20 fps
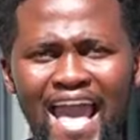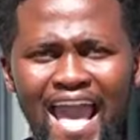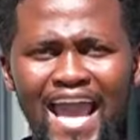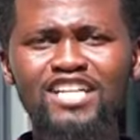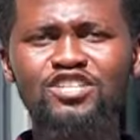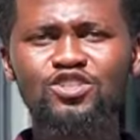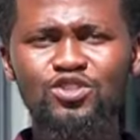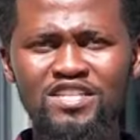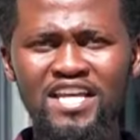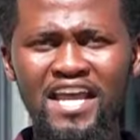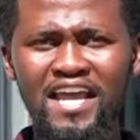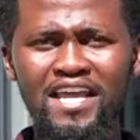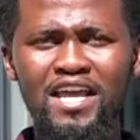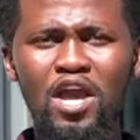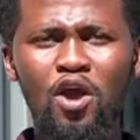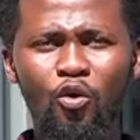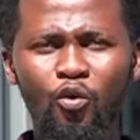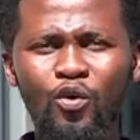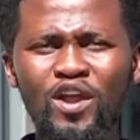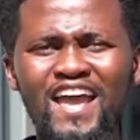And today,
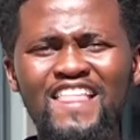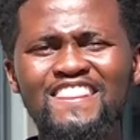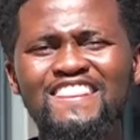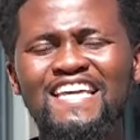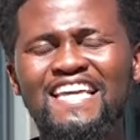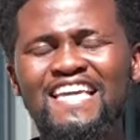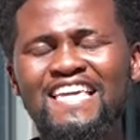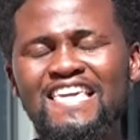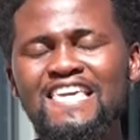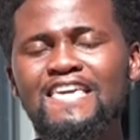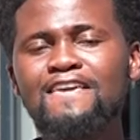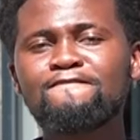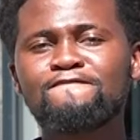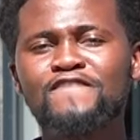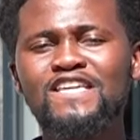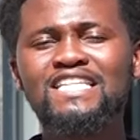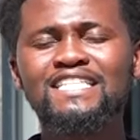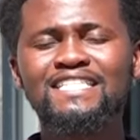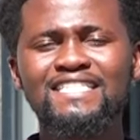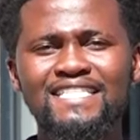we're at the
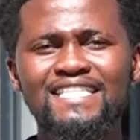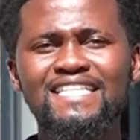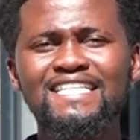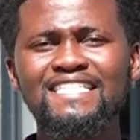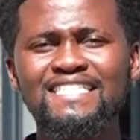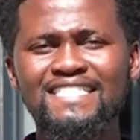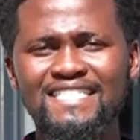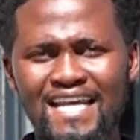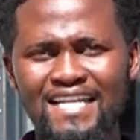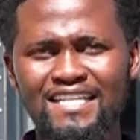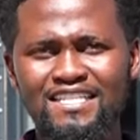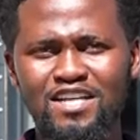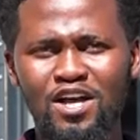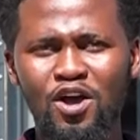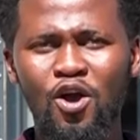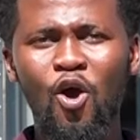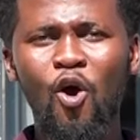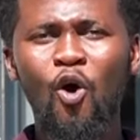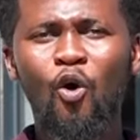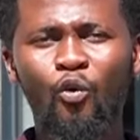EVC Center,
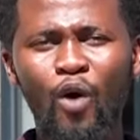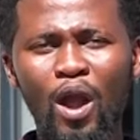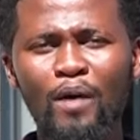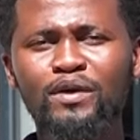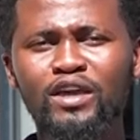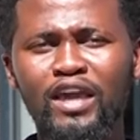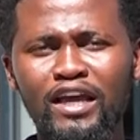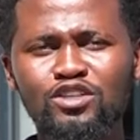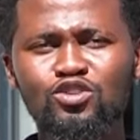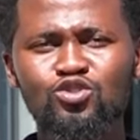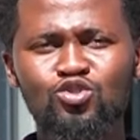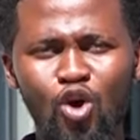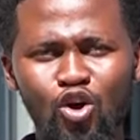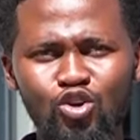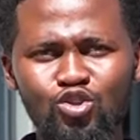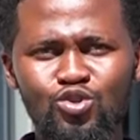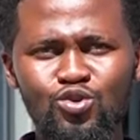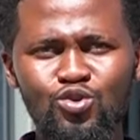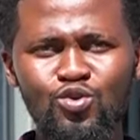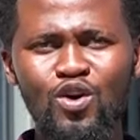where we get to
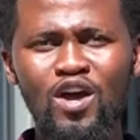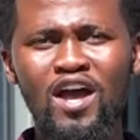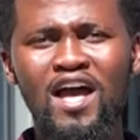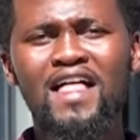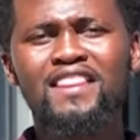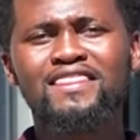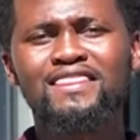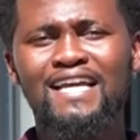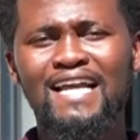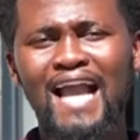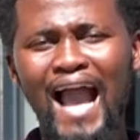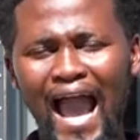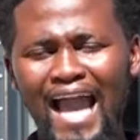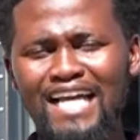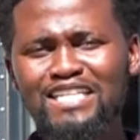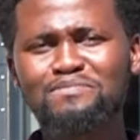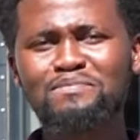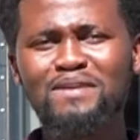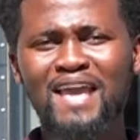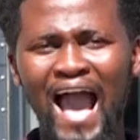talk to the
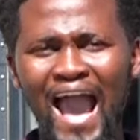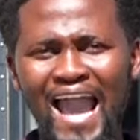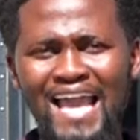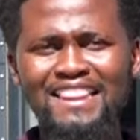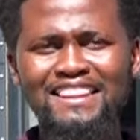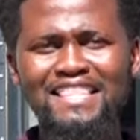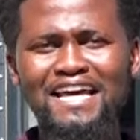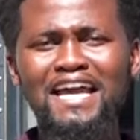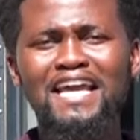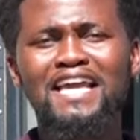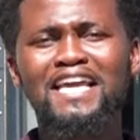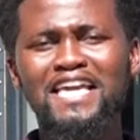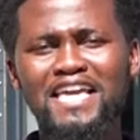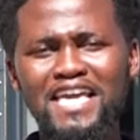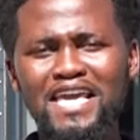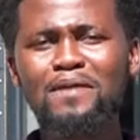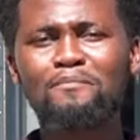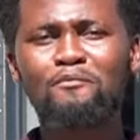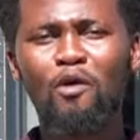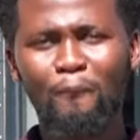guys behind the
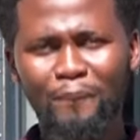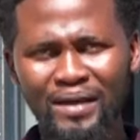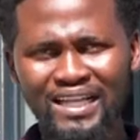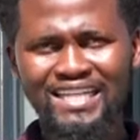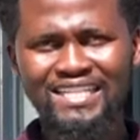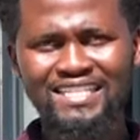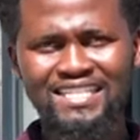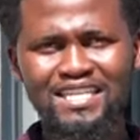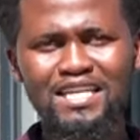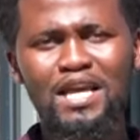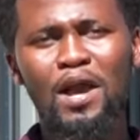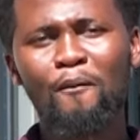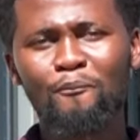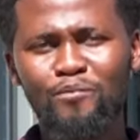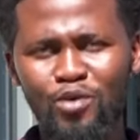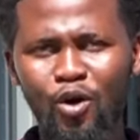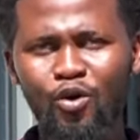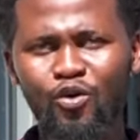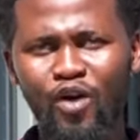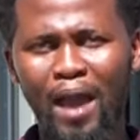e-mobility
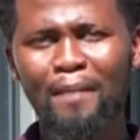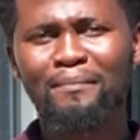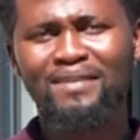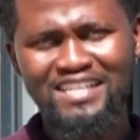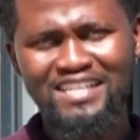program